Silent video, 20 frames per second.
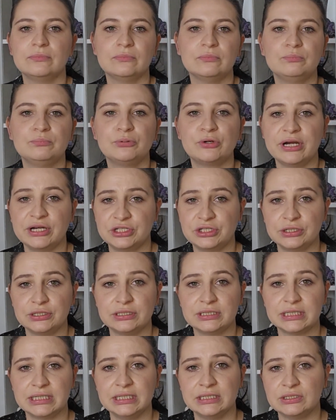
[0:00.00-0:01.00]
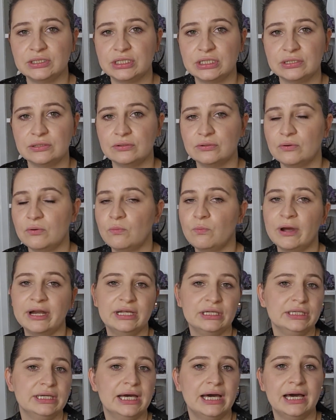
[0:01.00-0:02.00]
pressured into, when are
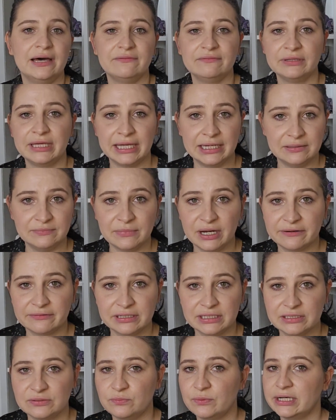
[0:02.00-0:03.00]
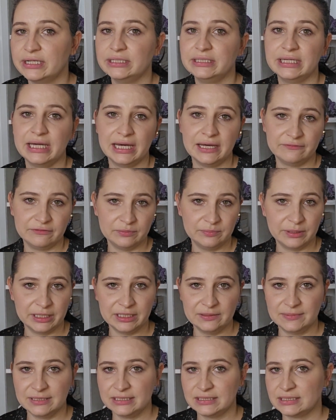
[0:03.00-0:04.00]
you getting married, when are you having
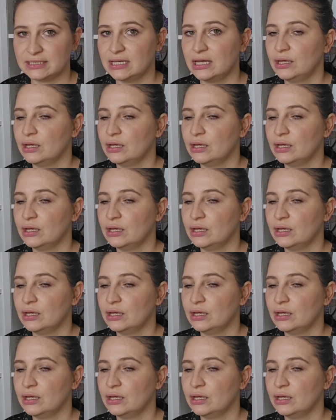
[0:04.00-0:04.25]
babies,